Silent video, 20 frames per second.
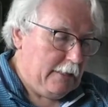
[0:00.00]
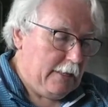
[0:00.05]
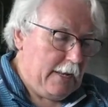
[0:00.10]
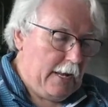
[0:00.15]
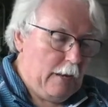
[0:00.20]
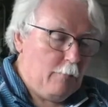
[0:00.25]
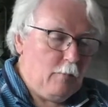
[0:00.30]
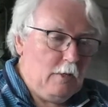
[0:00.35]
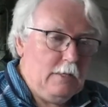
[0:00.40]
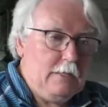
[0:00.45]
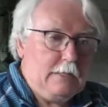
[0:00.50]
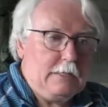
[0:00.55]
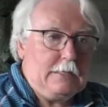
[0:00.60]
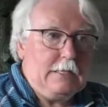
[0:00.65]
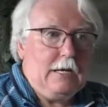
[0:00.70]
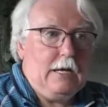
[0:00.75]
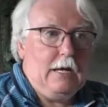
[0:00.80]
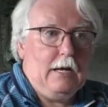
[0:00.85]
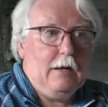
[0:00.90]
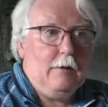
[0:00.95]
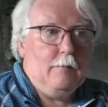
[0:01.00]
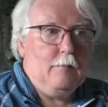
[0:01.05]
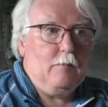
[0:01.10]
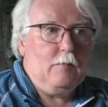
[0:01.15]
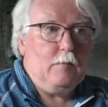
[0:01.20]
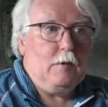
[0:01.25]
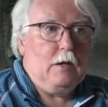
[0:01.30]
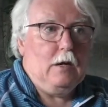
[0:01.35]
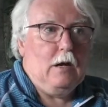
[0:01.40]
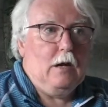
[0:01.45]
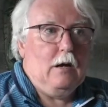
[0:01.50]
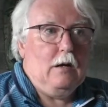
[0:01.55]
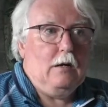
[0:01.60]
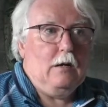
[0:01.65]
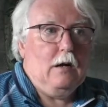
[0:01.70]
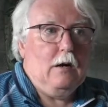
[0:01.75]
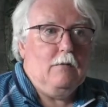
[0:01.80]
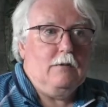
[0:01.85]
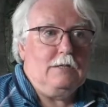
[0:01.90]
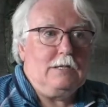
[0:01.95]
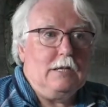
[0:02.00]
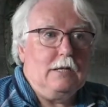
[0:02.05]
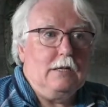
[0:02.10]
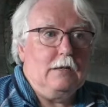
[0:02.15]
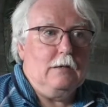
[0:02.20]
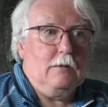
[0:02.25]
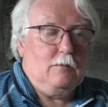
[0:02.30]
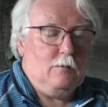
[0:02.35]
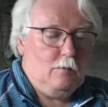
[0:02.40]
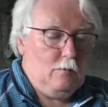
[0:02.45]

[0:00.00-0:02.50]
cameras, obviously,